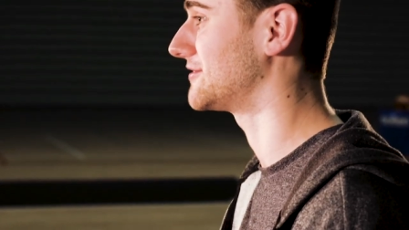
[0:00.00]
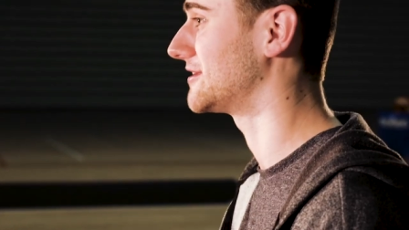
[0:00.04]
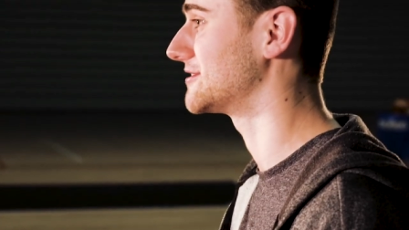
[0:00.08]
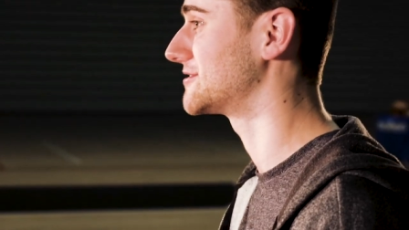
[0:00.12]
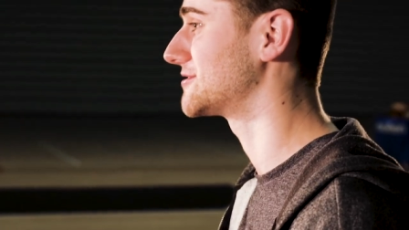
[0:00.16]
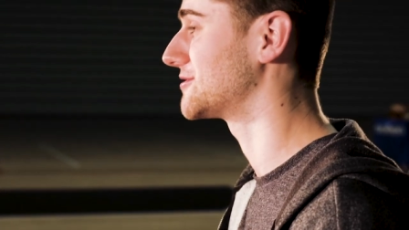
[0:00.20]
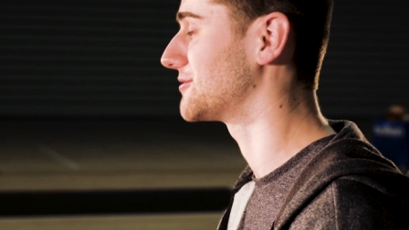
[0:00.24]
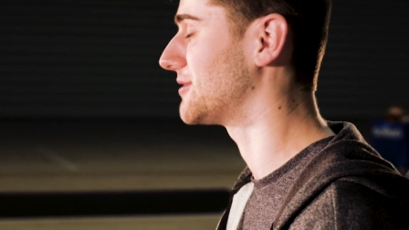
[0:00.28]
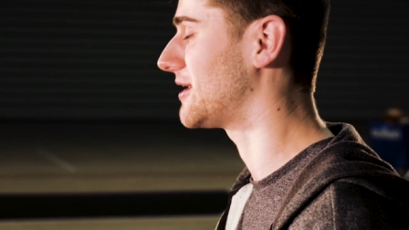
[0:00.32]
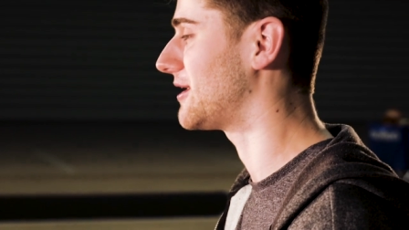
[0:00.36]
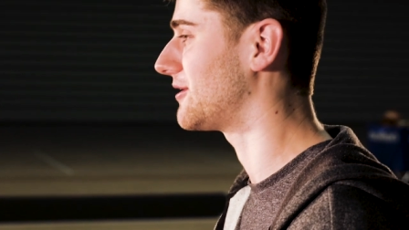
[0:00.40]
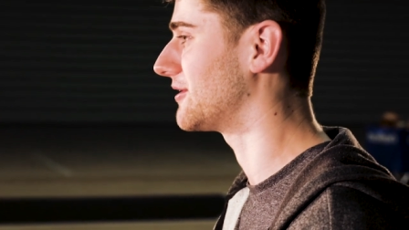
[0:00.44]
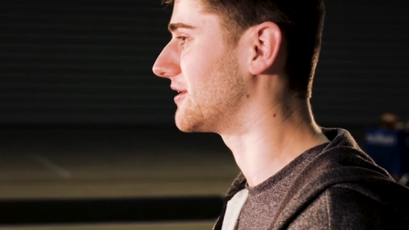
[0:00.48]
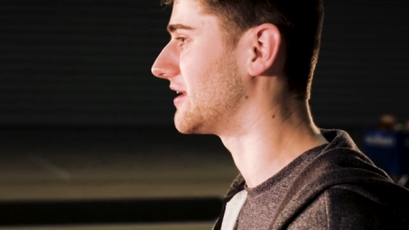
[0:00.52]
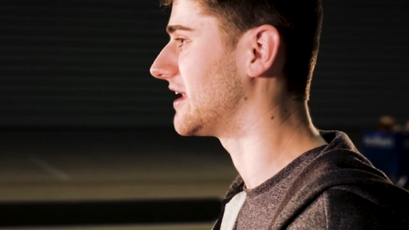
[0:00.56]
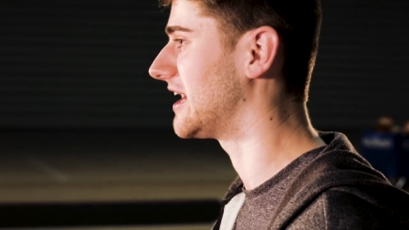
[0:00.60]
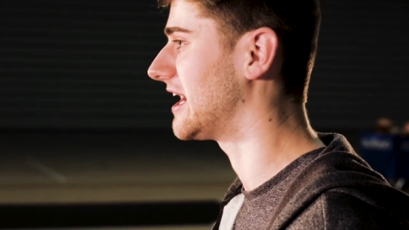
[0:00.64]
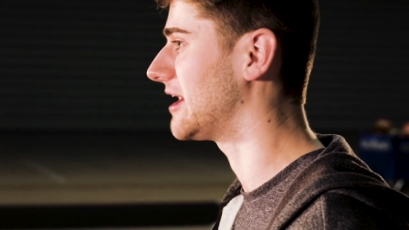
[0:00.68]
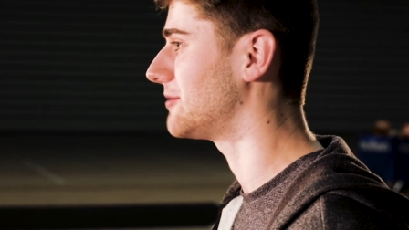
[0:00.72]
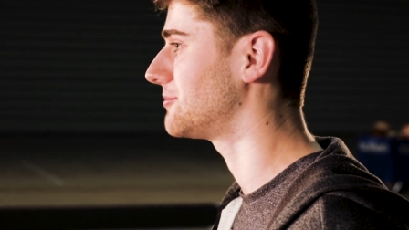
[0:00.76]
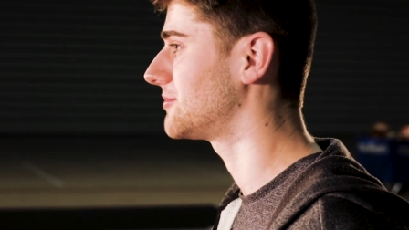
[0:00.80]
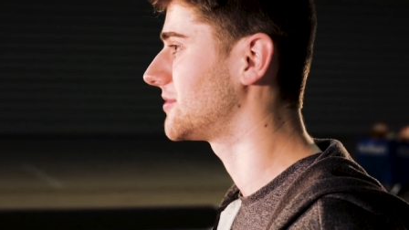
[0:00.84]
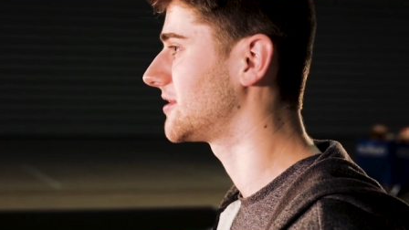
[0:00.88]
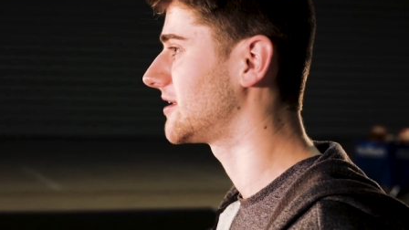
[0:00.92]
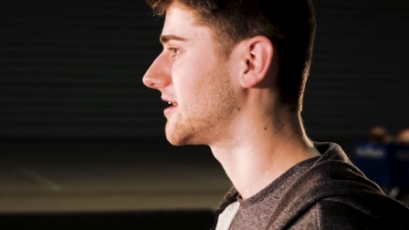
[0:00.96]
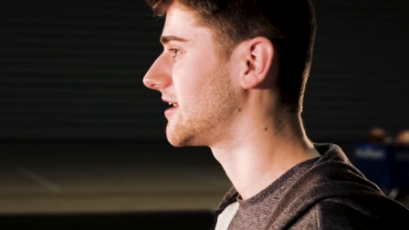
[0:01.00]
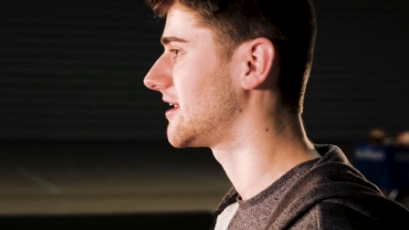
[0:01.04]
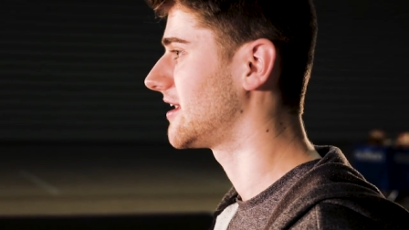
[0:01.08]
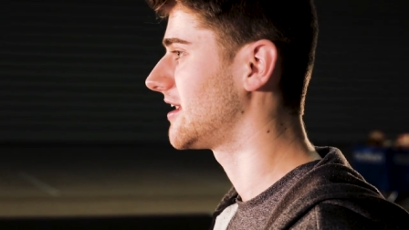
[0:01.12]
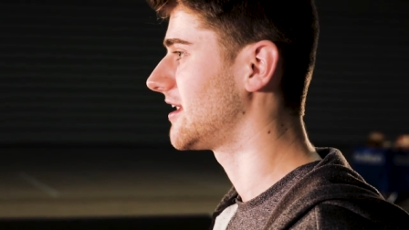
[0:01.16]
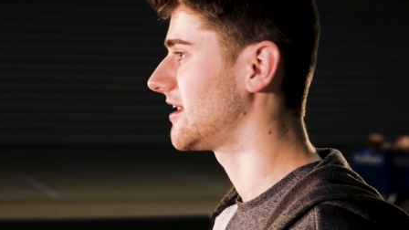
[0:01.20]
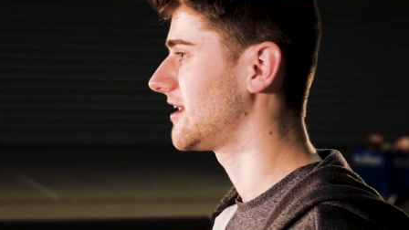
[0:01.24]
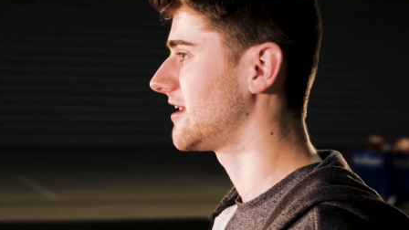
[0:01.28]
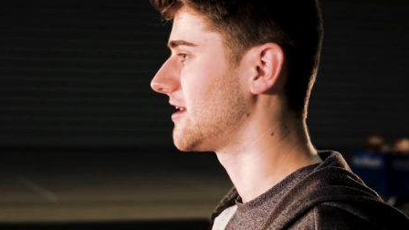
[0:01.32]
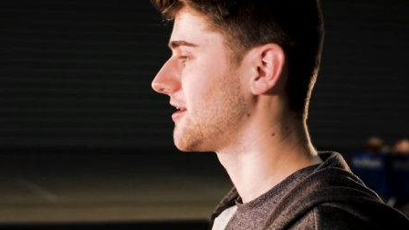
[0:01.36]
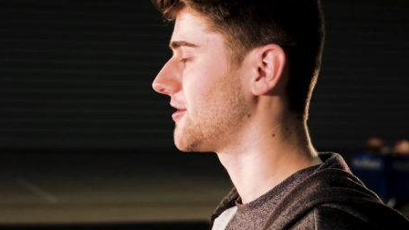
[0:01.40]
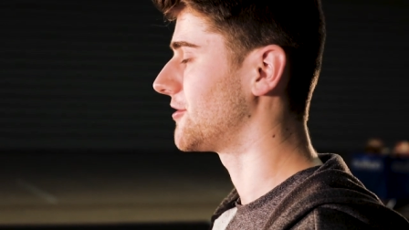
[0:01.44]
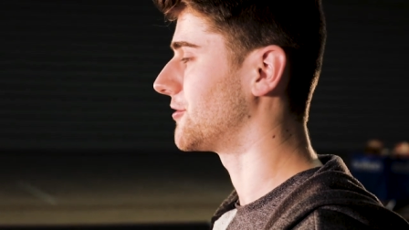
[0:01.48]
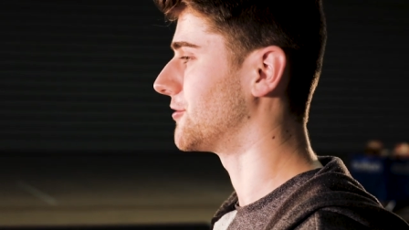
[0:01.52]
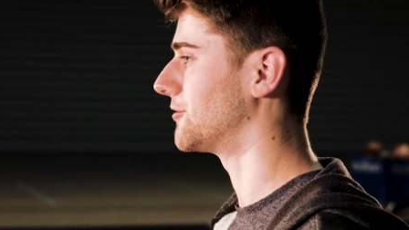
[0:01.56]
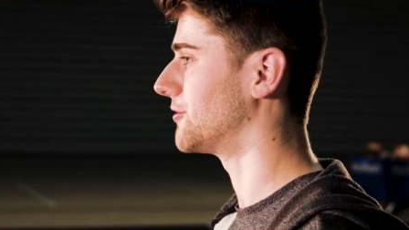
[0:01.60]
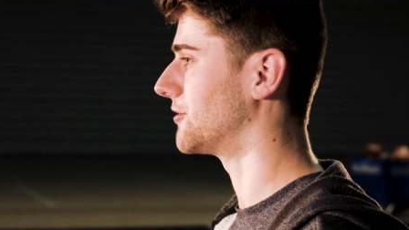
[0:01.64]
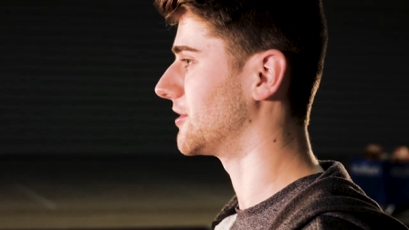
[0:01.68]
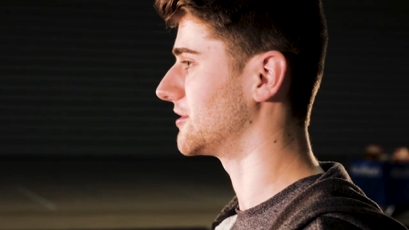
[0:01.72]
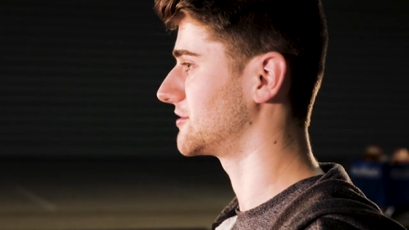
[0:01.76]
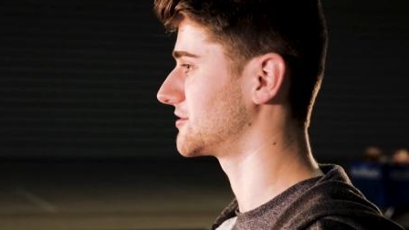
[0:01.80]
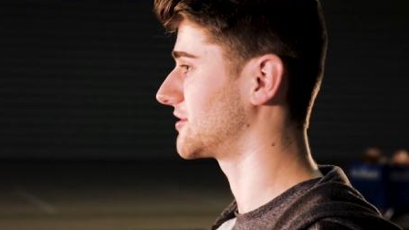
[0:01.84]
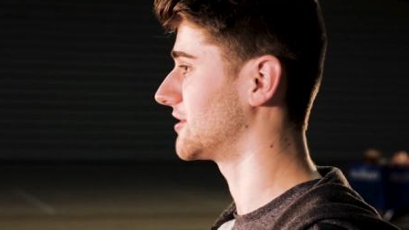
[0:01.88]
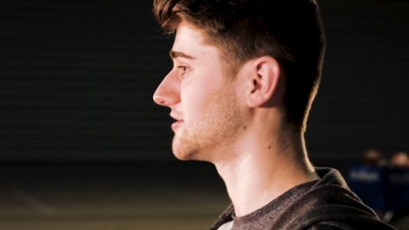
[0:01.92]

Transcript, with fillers: having a two hour nap. Or